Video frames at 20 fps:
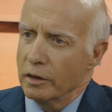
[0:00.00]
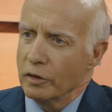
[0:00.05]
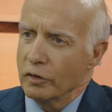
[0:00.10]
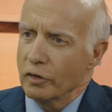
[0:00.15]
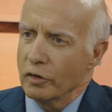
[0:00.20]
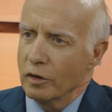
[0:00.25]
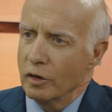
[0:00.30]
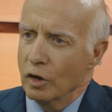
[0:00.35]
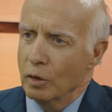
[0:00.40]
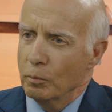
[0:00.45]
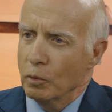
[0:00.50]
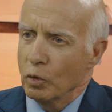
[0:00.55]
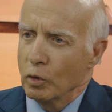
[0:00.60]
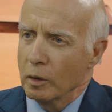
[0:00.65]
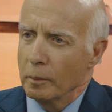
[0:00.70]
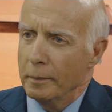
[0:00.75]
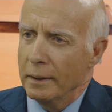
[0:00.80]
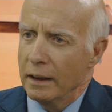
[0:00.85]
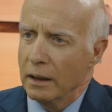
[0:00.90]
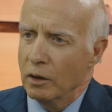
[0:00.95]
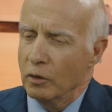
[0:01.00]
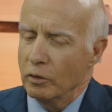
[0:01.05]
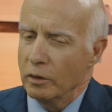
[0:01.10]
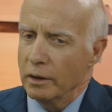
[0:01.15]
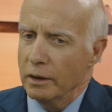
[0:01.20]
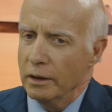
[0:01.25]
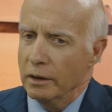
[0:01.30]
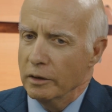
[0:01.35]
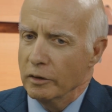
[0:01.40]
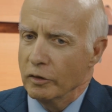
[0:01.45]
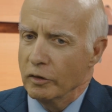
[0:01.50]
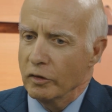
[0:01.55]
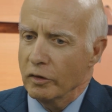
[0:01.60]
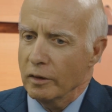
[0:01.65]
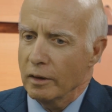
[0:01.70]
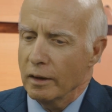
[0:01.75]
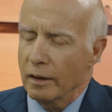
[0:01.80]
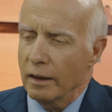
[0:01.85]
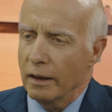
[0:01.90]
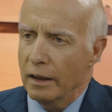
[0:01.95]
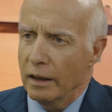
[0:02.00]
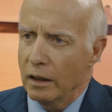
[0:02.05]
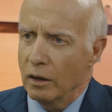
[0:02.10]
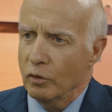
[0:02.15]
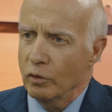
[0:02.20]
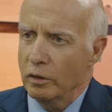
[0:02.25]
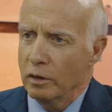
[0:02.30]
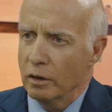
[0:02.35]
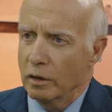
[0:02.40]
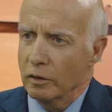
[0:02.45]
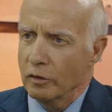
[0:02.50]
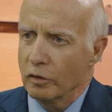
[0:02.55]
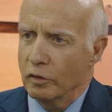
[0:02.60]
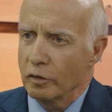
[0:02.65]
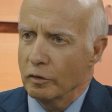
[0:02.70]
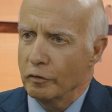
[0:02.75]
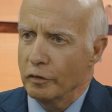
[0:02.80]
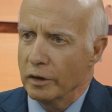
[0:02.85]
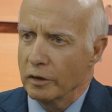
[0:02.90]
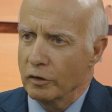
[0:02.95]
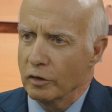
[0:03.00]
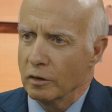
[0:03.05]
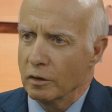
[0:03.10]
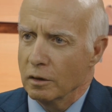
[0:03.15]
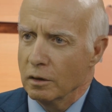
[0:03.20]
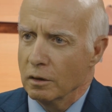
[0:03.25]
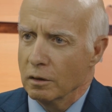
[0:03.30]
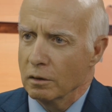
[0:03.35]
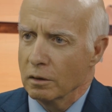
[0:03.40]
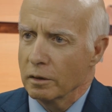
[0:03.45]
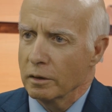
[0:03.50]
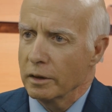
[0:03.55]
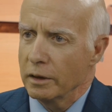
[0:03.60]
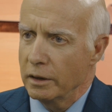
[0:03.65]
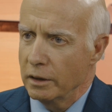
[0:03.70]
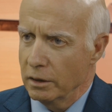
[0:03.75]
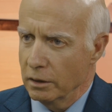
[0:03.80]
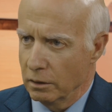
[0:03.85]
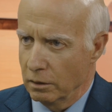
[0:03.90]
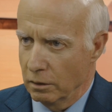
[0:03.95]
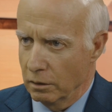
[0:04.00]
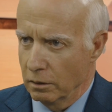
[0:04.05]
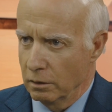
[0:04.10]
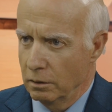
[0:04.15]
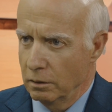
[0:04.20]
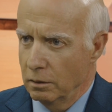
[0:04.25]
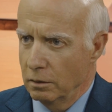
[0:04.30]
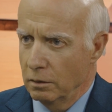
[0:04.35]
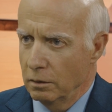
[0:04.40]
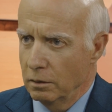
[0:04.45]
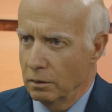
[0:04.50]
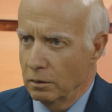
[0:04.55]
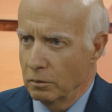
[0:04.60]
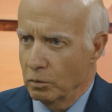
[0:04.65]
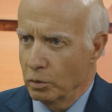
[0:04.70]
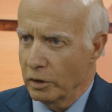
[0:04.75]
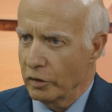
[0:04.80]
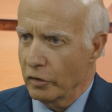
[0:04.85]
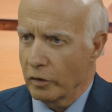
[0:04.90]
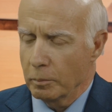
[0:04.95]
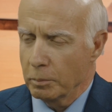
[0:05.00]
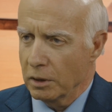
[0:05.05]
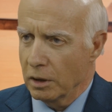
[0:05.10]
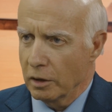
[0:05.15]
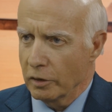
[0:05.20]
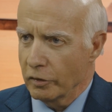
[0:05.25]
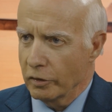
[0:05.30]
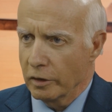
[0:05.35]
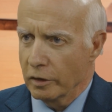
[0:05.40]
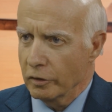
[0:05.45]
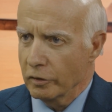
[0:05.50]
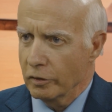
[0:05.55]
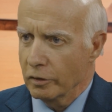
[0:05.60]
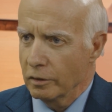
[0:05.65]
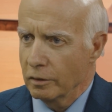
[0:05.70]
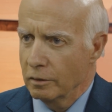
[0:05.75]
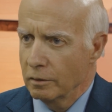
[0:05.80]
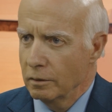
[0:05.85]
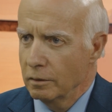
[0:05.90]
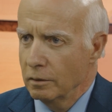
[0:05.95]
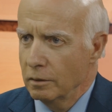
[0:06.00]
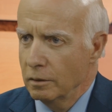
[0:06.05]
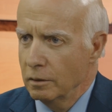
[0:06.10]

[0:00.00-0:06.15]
audience to know more about is, how does fentanyl kill? What's the process?